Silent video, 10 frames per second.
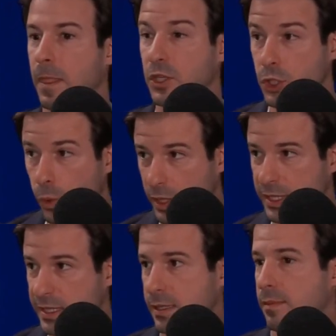to our
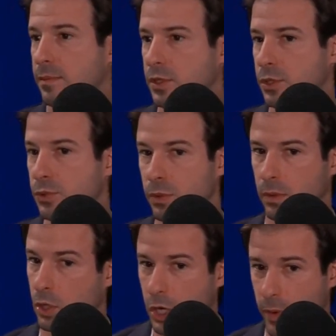system to
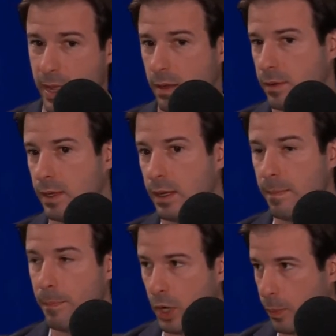look around,
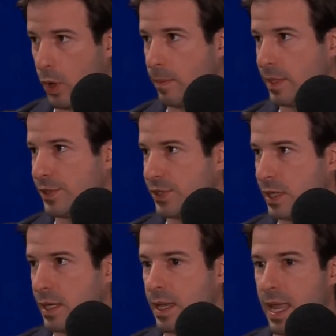book appointments,
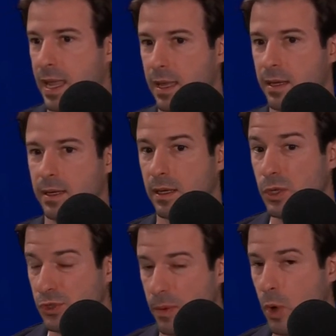and
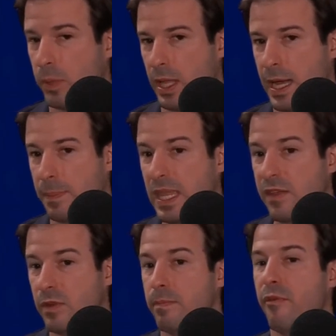use our mobile app
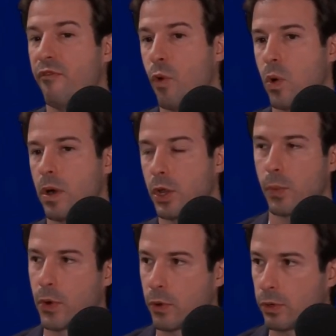even before
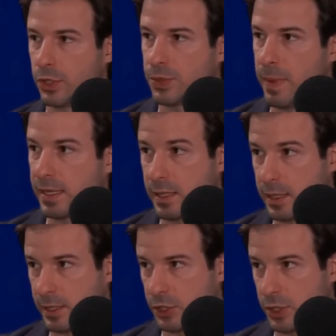your brokerage makes the
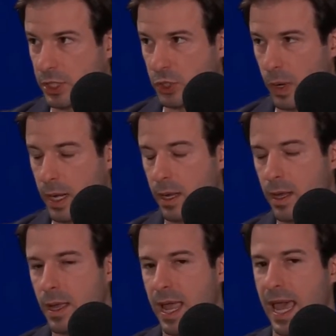decision to join.
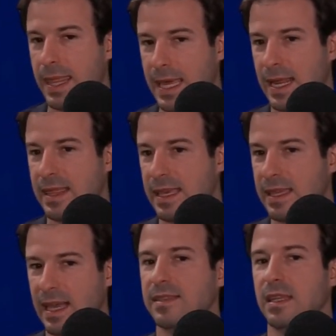And then I
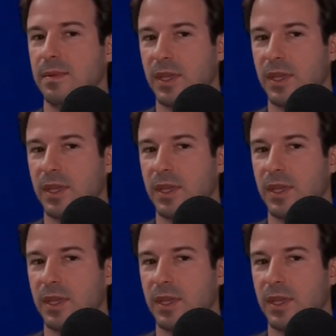think that's going to be a